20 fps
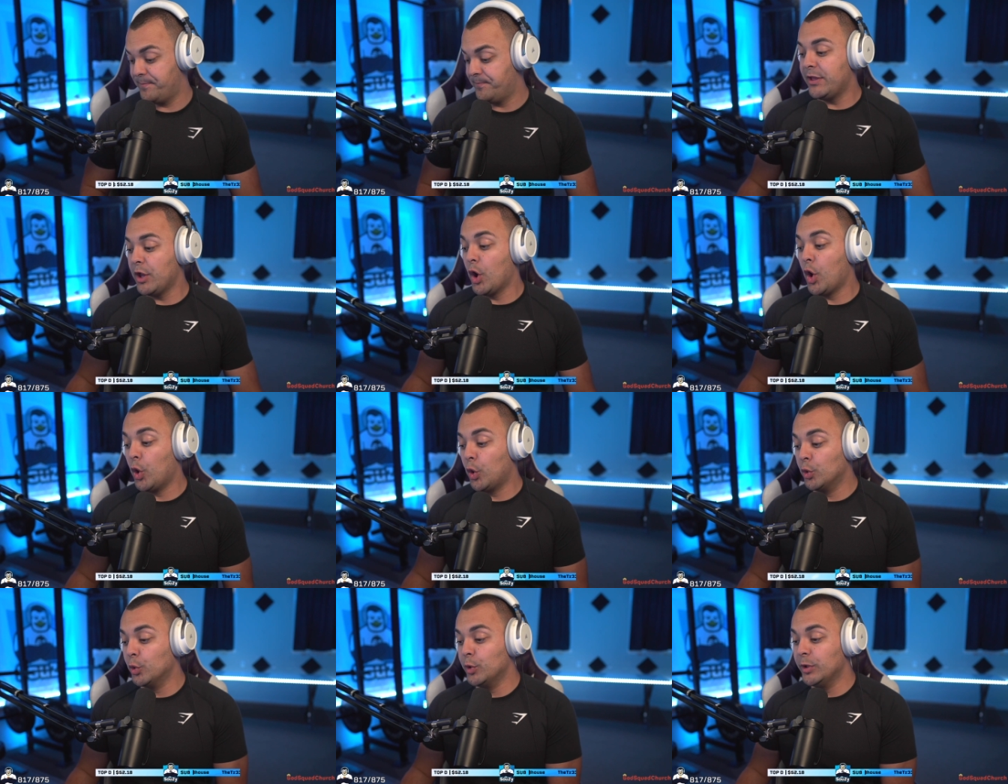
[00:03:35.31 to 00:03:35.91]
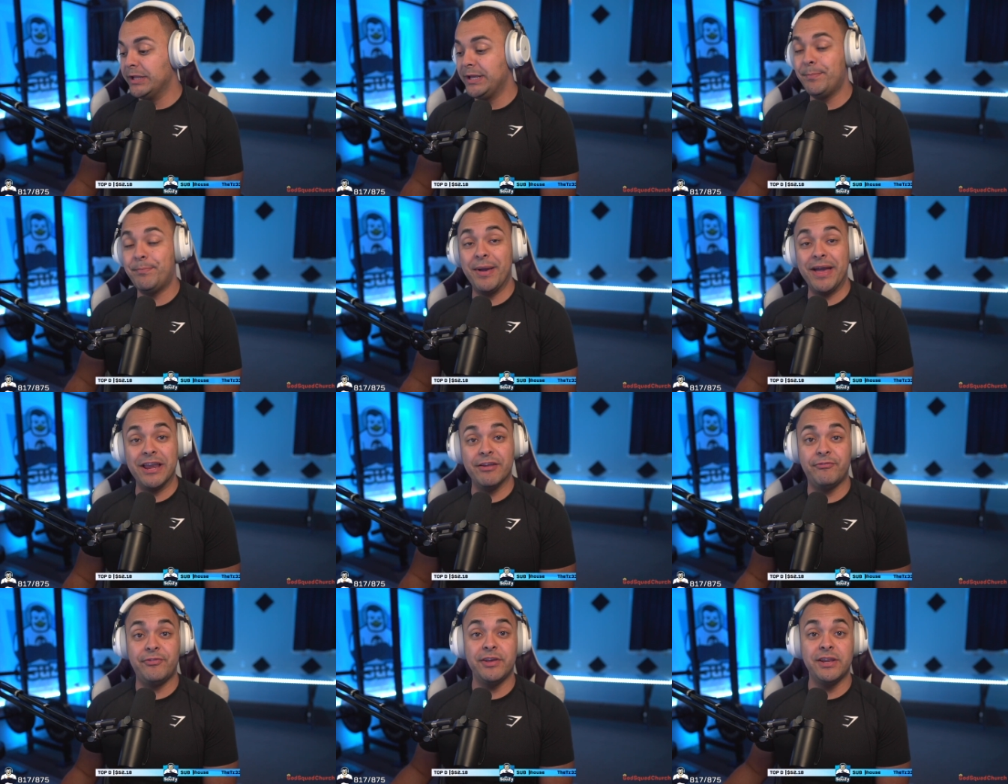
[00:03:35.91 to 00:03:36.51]
The only
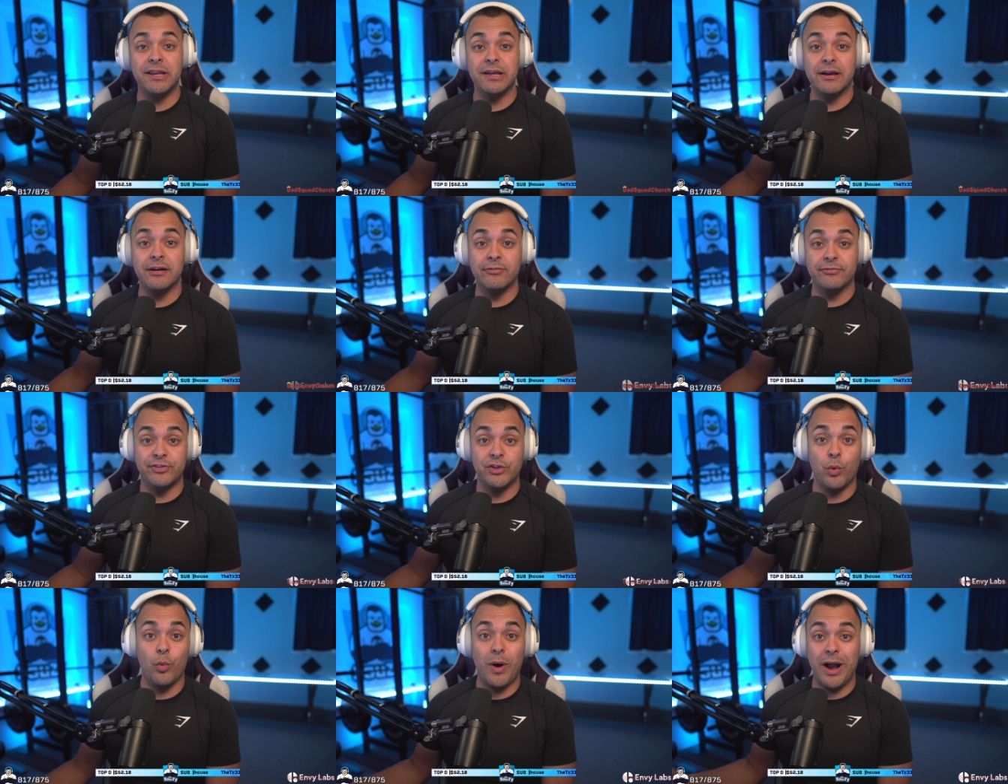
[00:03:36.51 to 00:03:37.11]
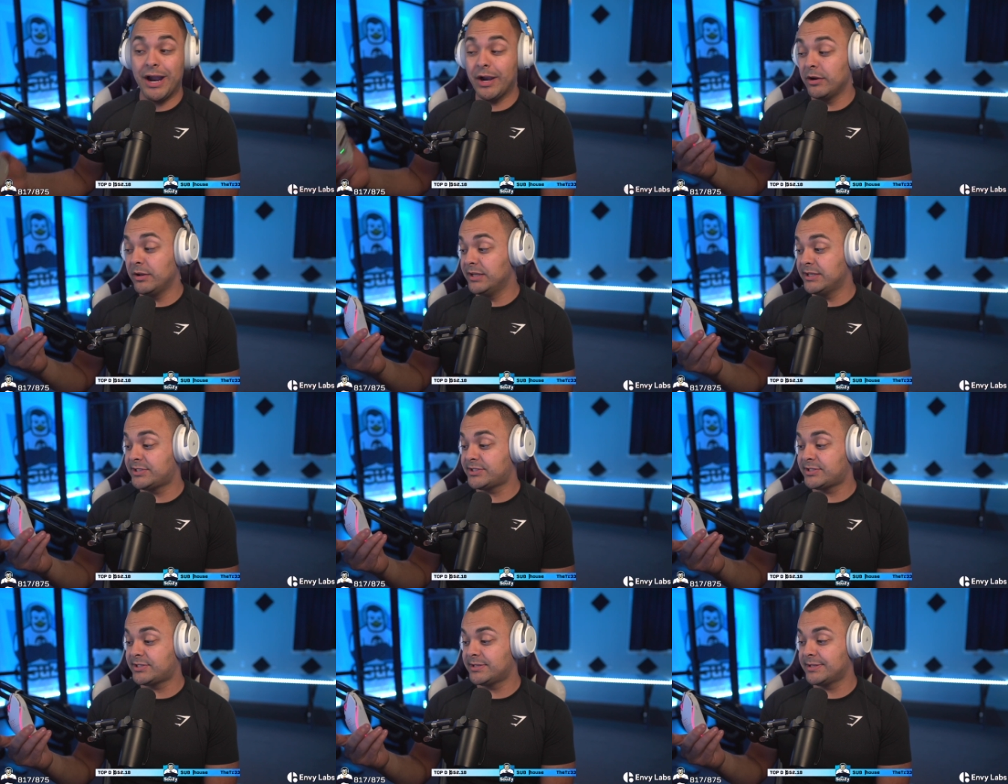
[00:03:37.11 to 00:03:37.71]
benefit of the
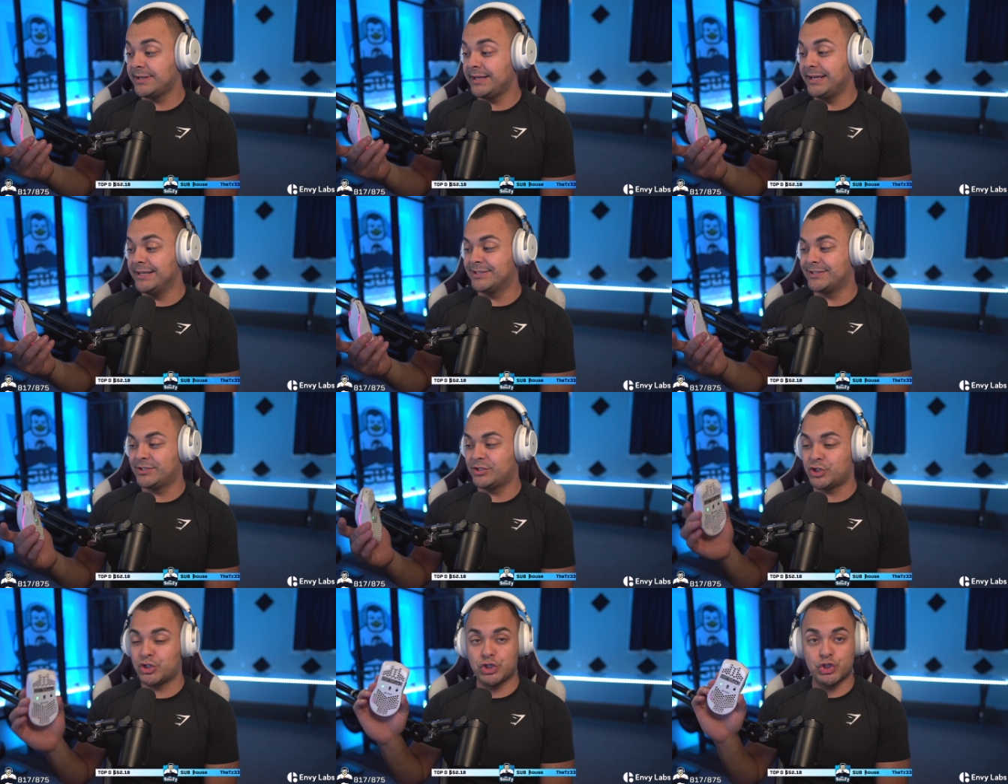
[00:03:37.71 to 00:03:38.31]
wireless is